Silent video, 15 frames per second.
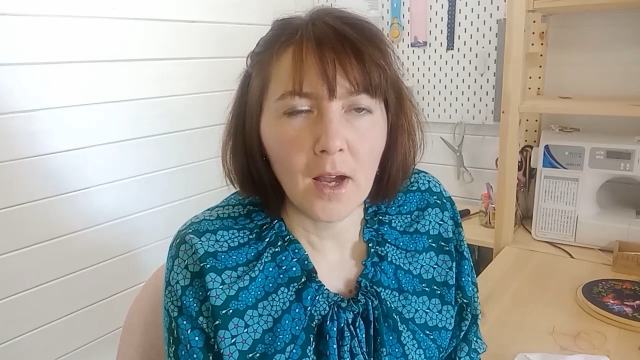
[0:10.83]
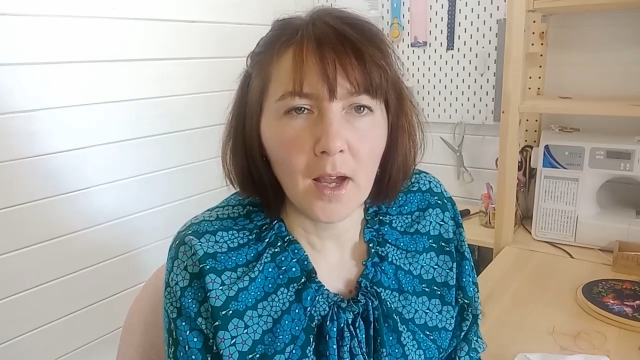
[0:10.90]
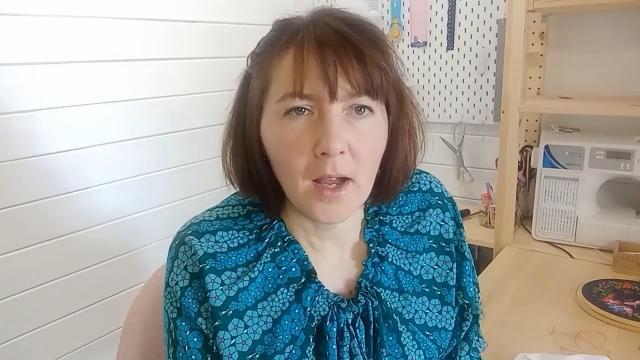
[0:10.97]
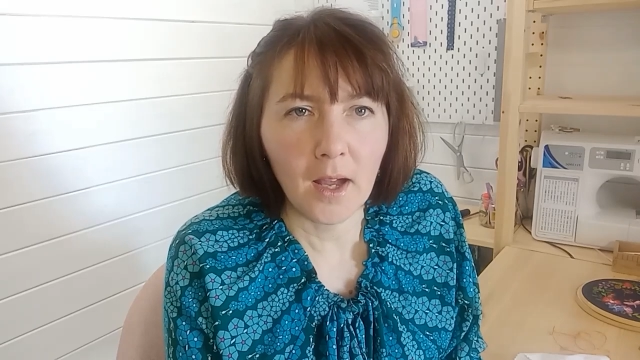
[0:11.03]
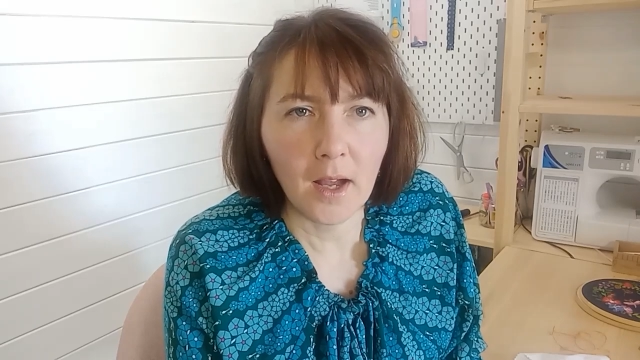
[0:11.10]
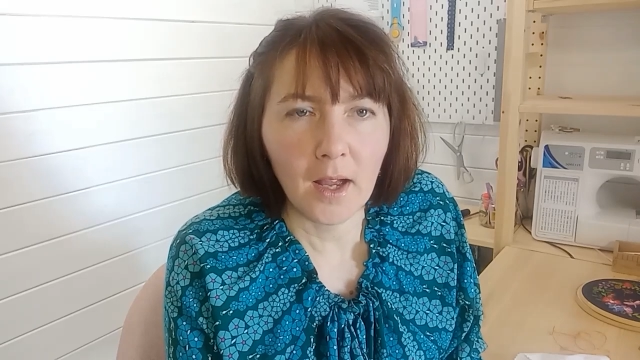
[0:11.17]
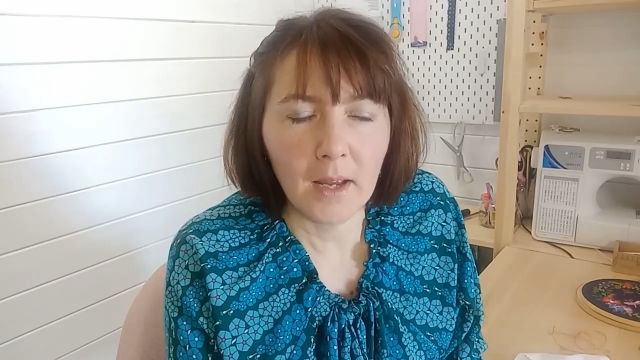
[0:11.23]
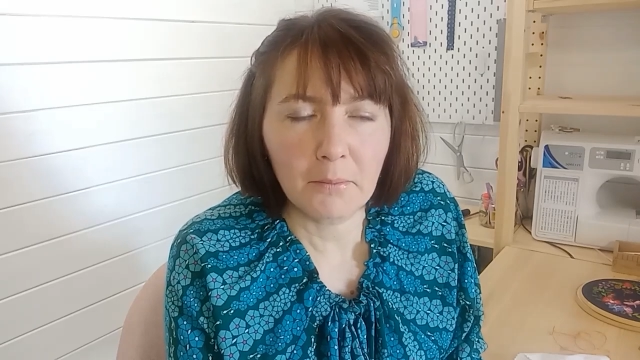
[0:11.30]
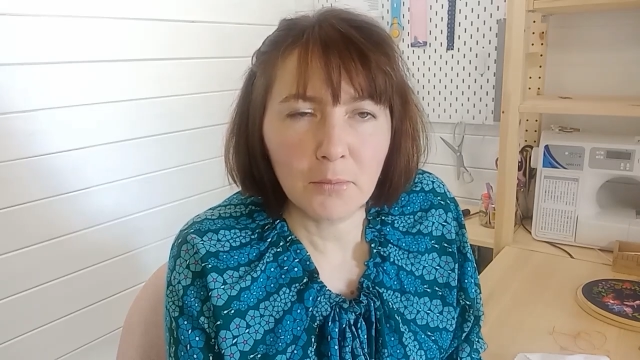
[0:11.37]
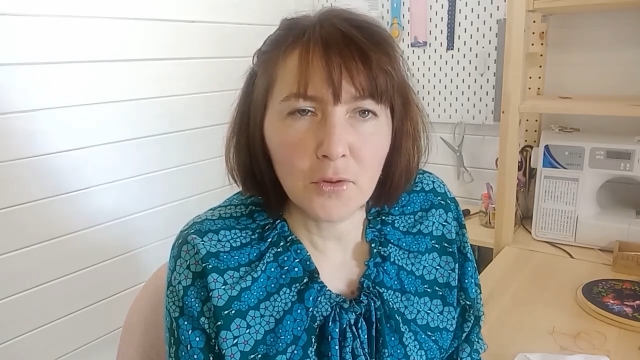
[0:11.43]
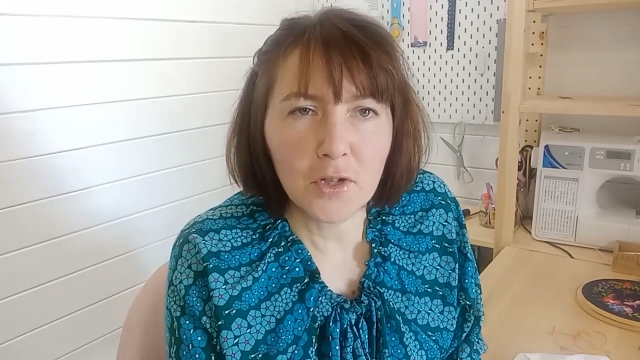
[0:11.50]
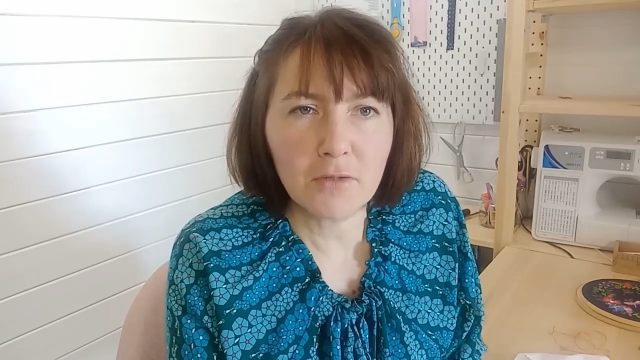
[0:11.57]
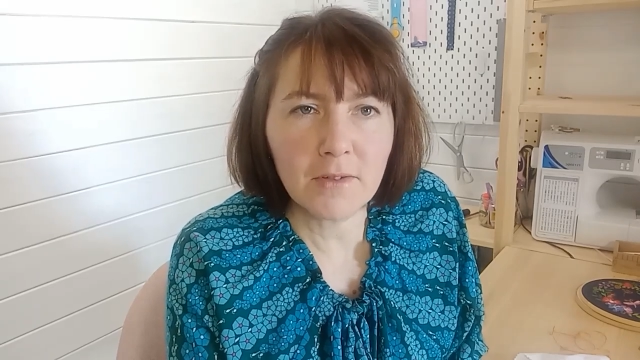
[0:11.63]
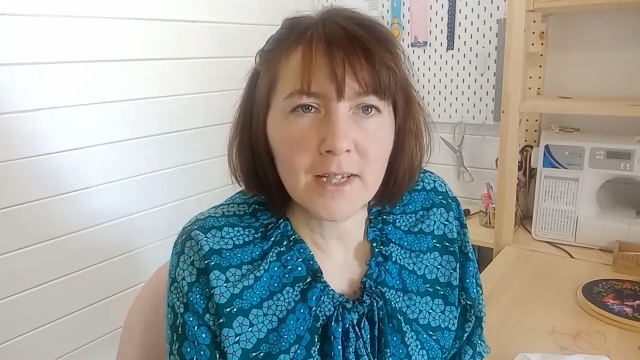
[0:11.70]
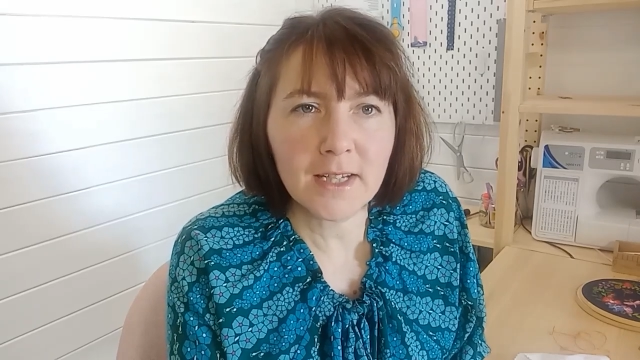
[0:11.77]
uh,
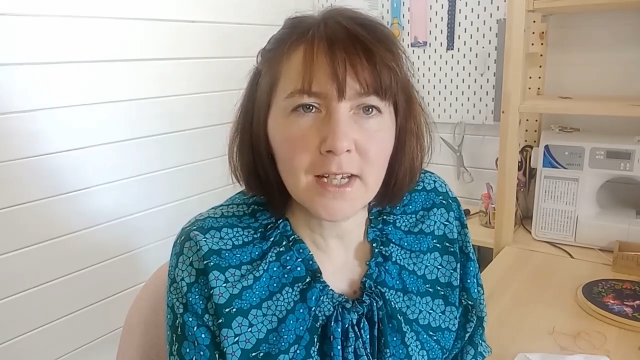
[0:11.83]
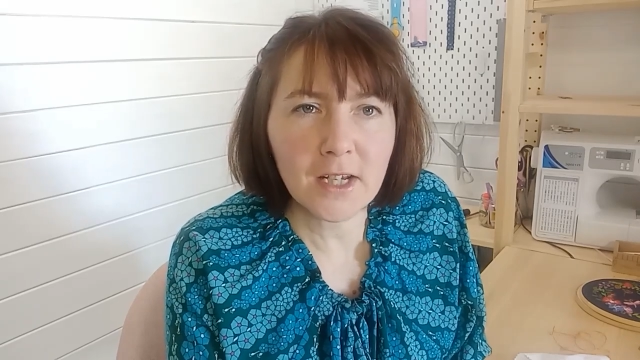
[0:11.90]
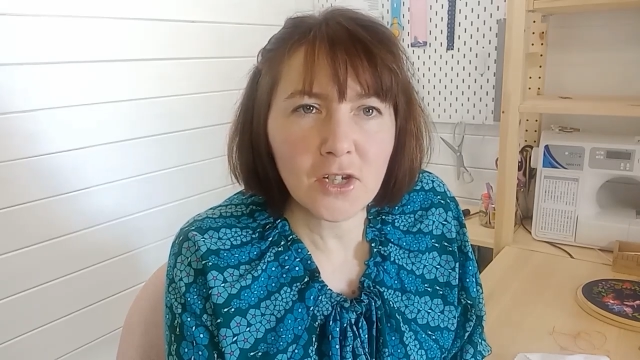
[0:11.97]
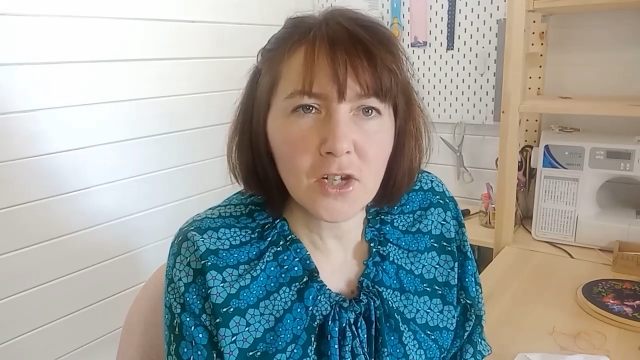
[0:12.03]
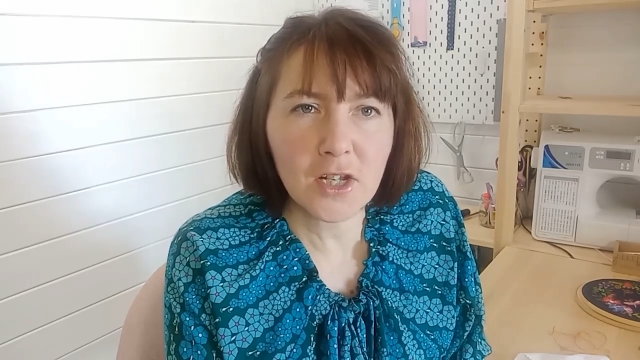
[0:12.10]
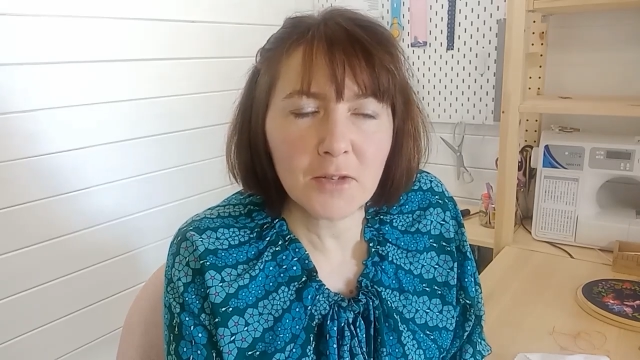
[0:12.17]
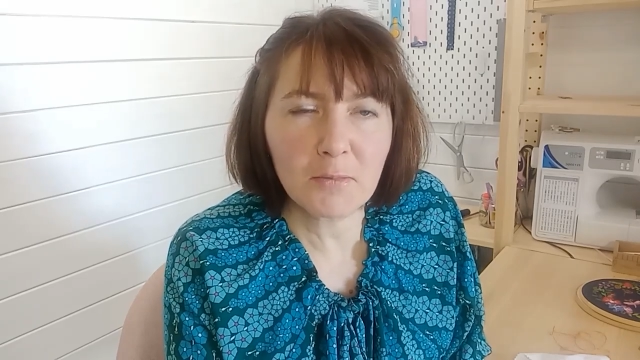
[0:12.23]
embroidery stitches,